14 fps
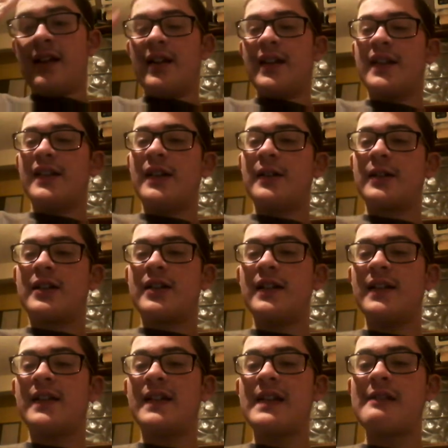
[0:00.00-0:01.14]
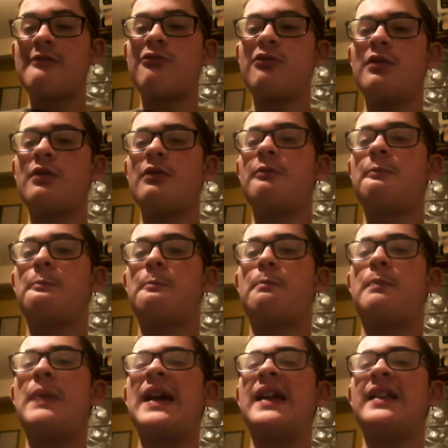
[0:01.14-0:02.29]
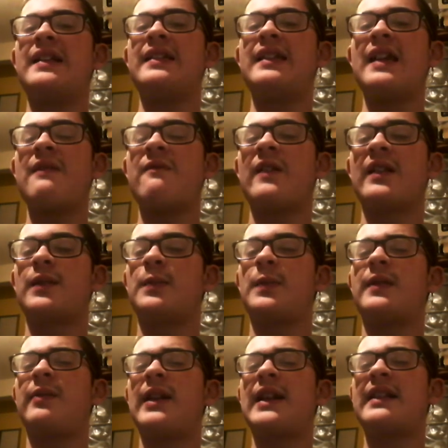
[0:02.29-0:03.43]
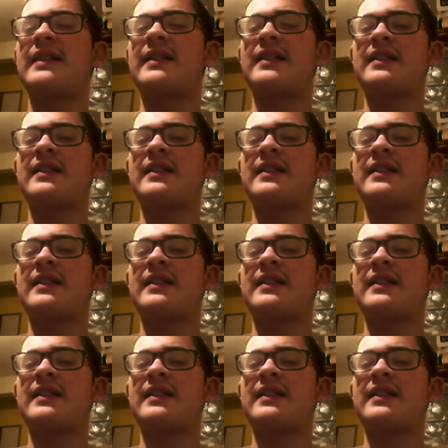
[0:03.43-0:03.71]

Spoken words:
There's a considerable big difference between a